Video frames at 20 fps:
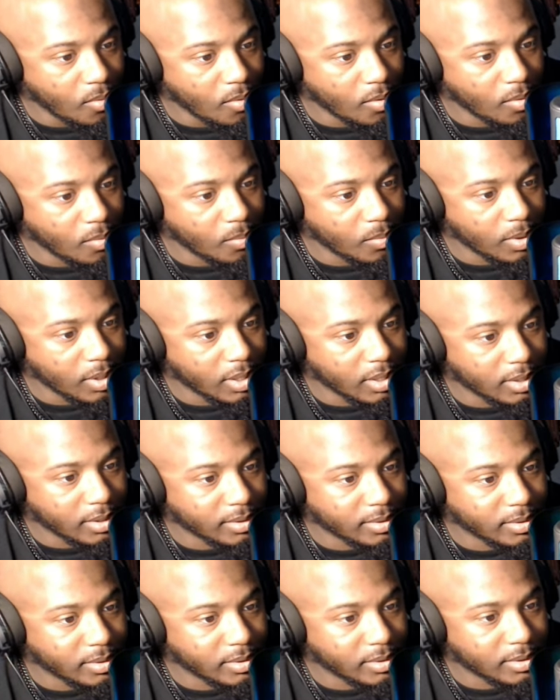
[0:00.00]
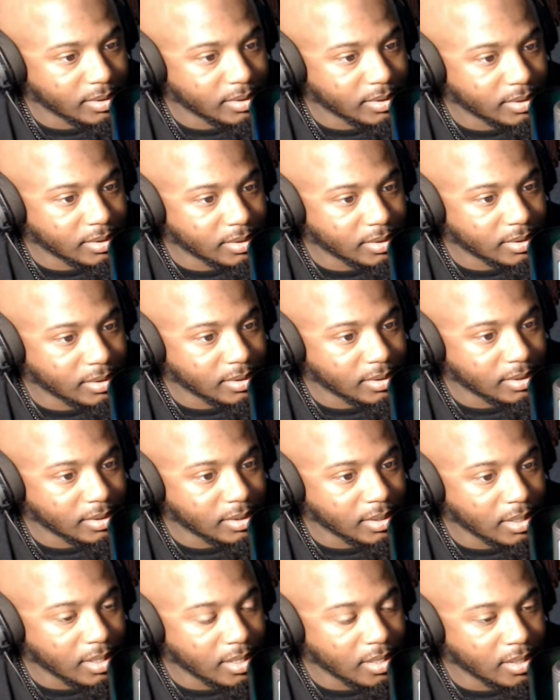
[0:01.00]
with a,
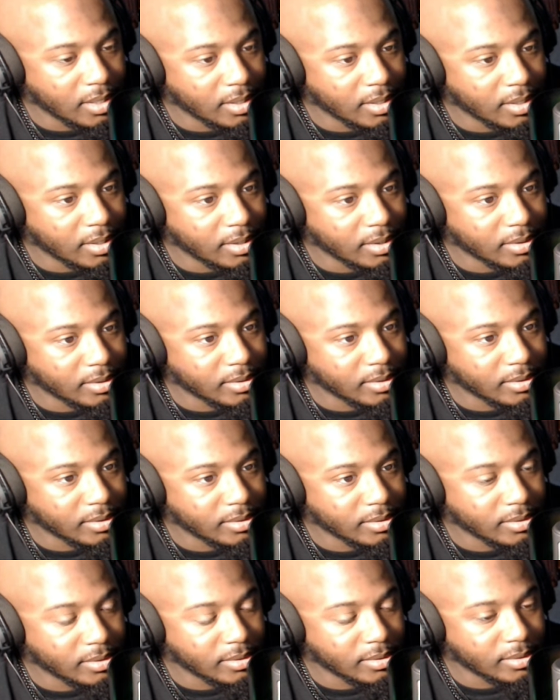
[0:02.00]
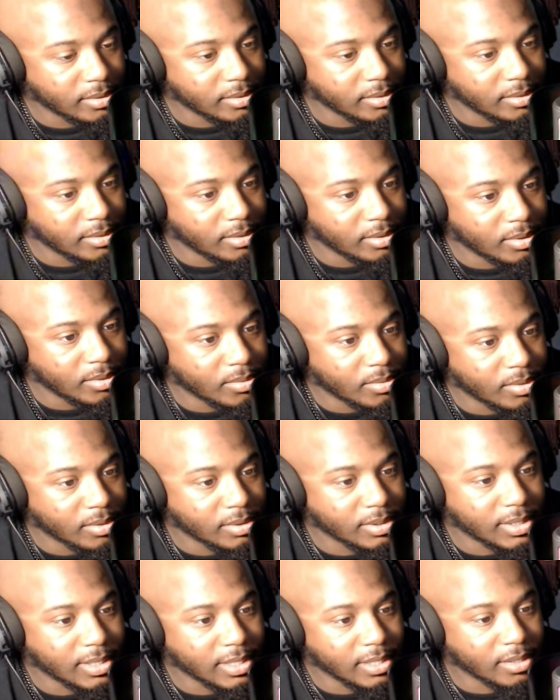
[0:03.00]
uh, you know, or a
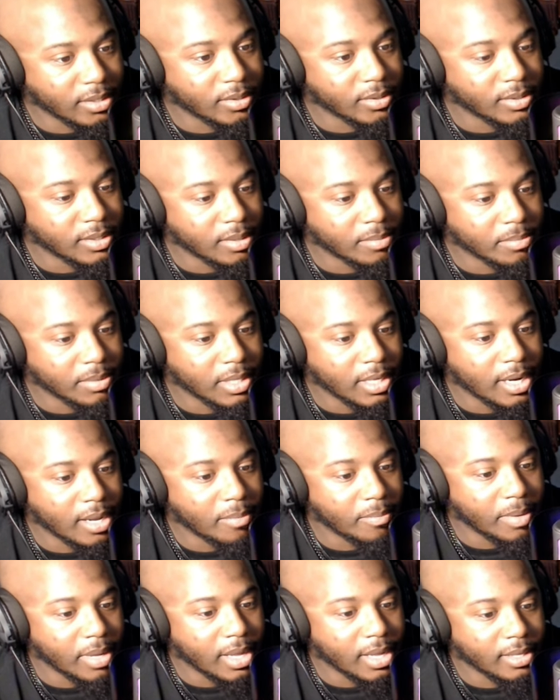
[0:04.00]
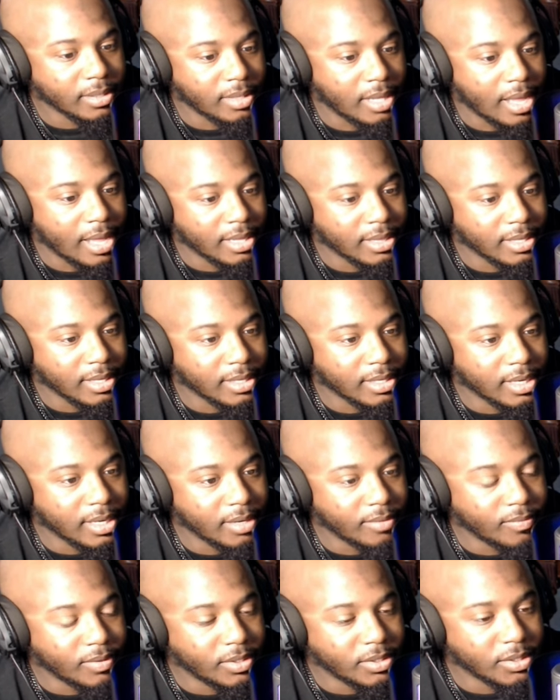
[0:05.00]
ticket or something. I mean, I, I think that if
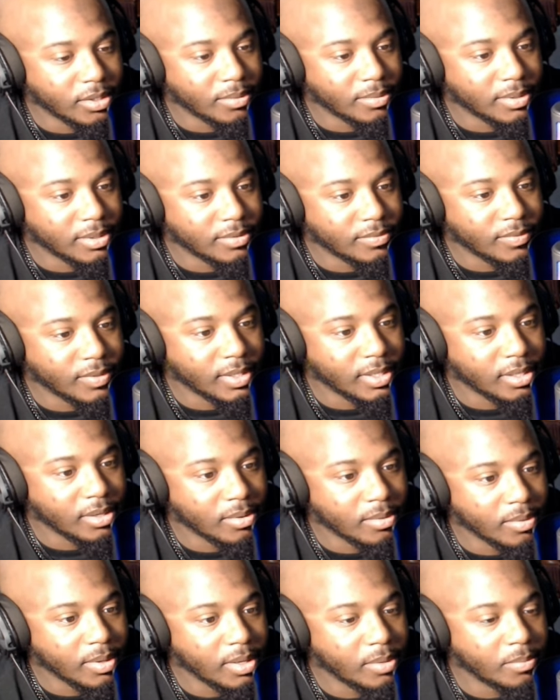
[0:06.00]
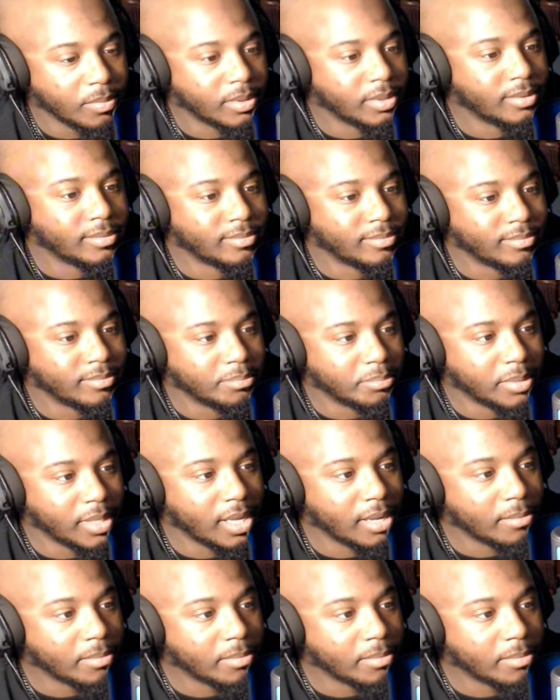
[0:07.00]
he showed this video, he would be able to